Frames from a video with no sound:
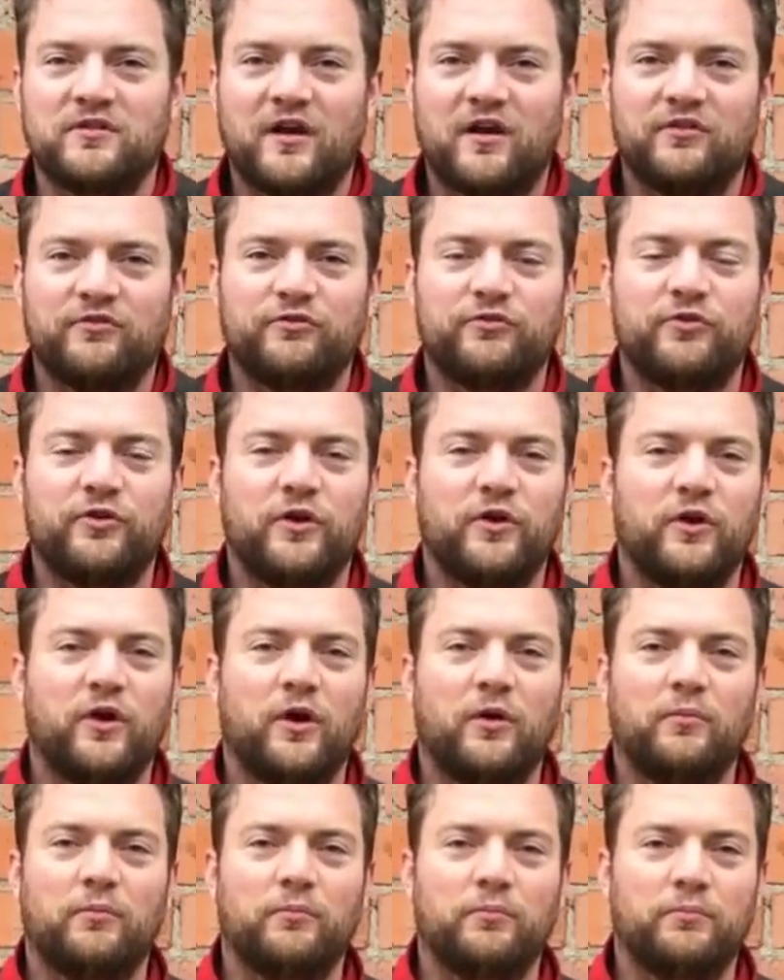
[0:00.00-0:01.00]
I've
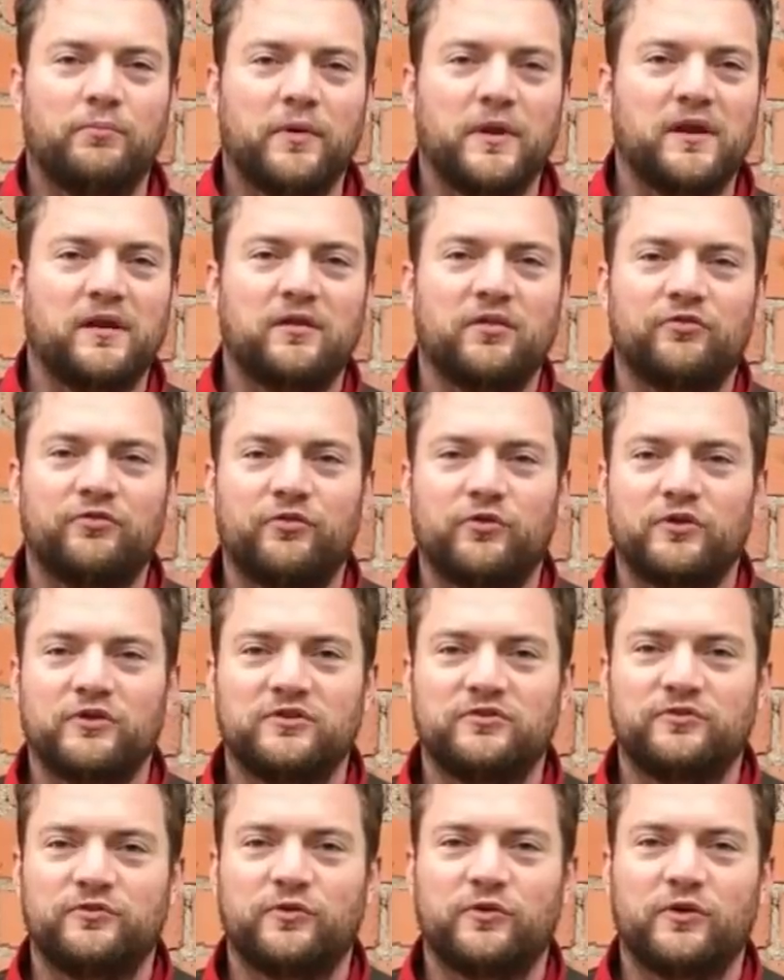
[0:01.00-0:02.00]
been in the
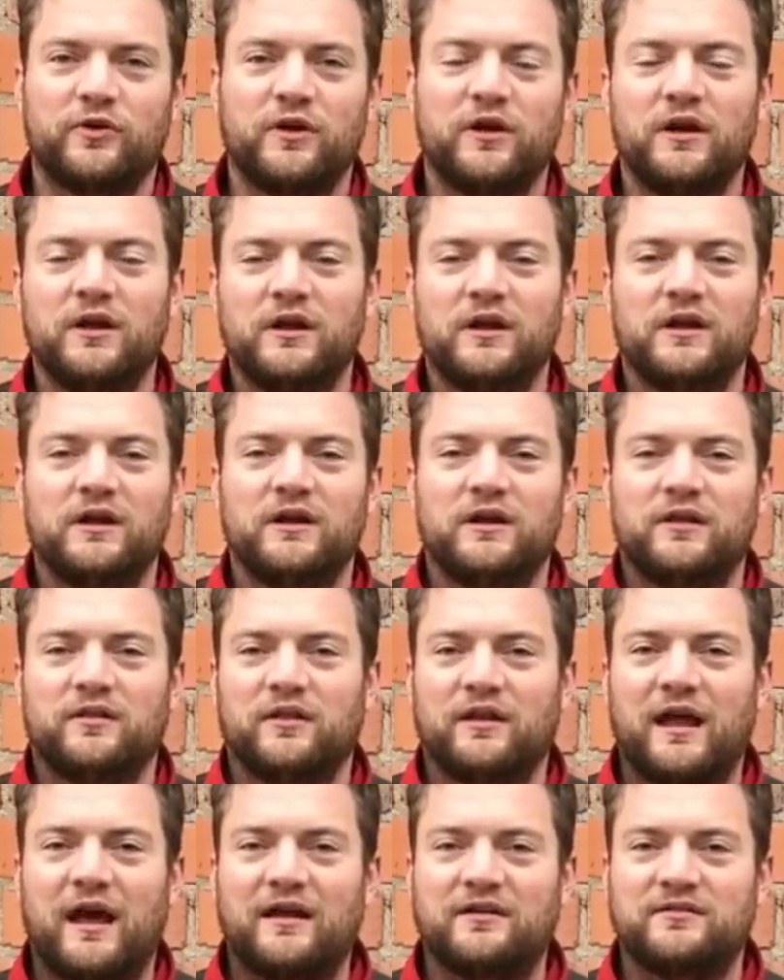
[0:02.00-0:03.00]
forest for
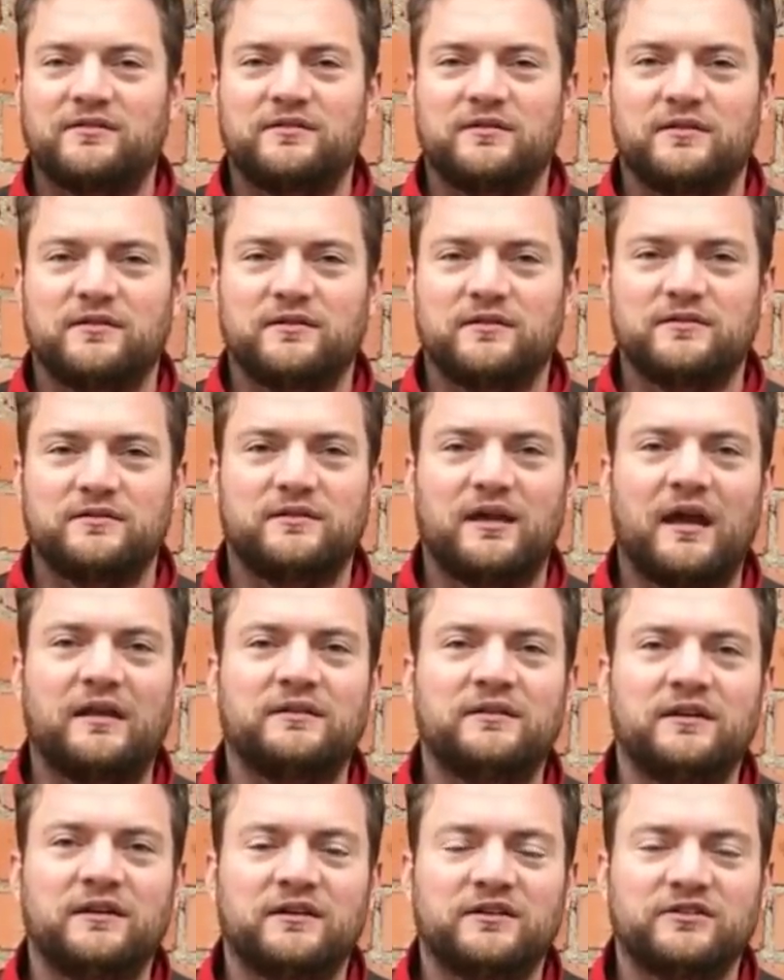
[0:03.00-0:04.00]
the last
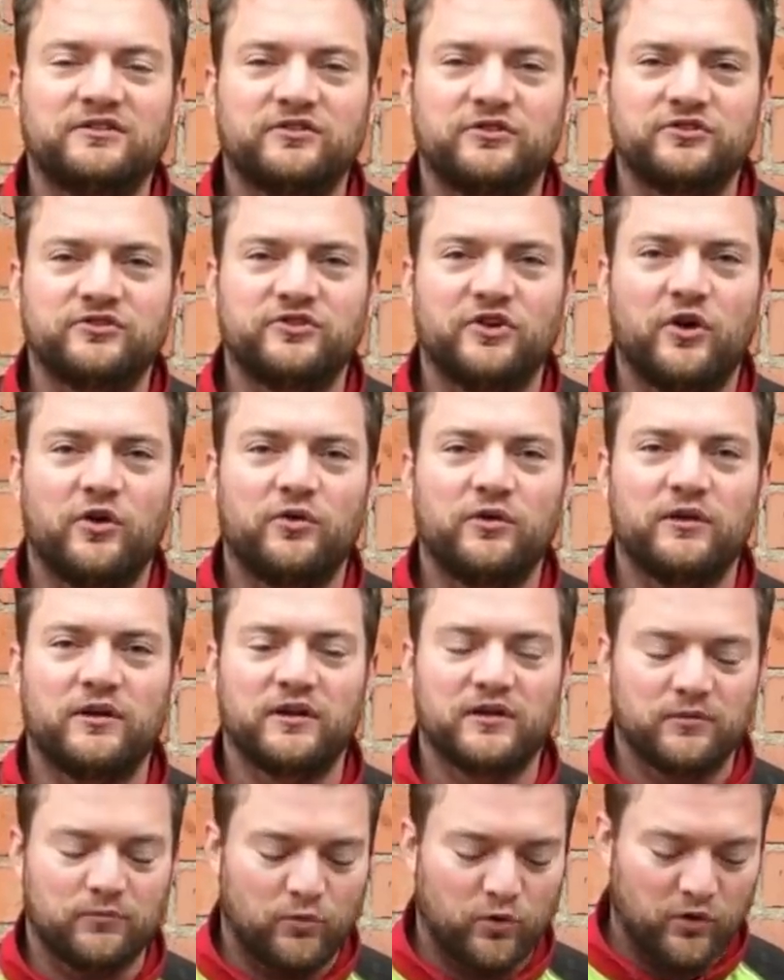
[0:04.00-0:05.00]
10 years or so, a
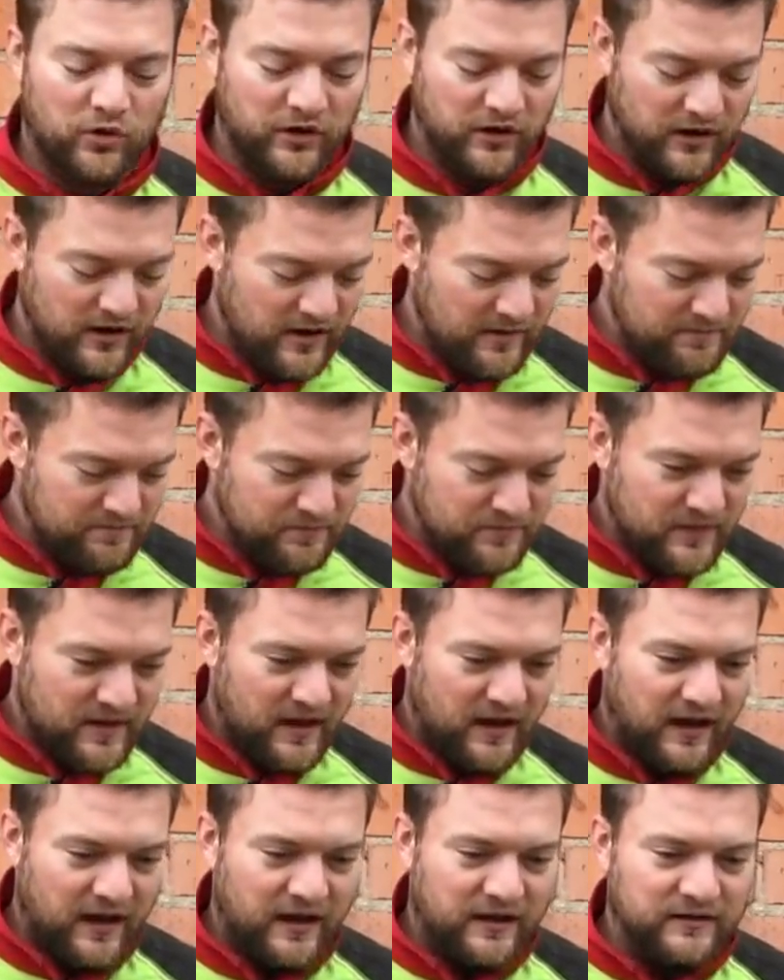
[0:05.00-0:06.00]
little more,
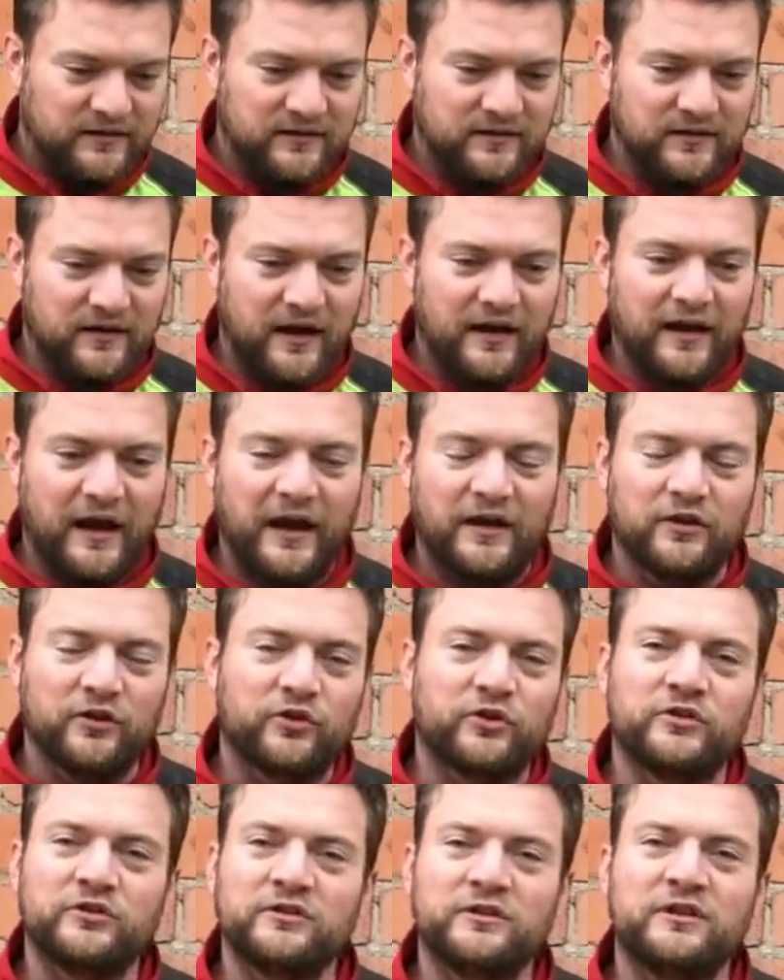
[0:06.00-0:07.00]
and I
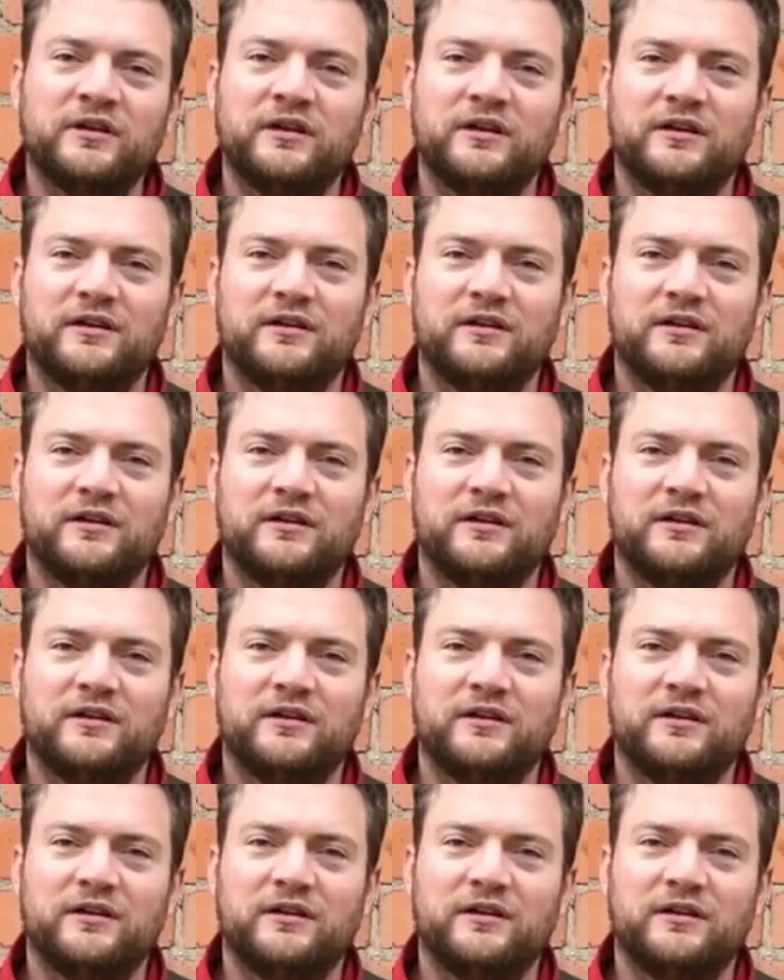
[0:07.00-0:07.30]
learned